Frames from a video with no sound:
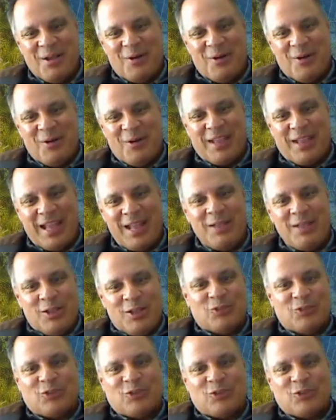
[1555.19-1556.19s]
okay,
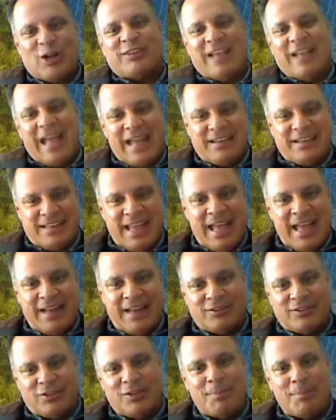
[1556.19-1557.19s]
you start to add debt
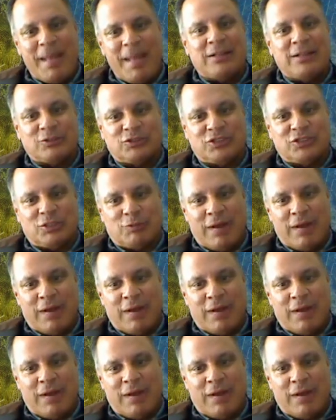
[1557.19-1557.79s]
to the balance,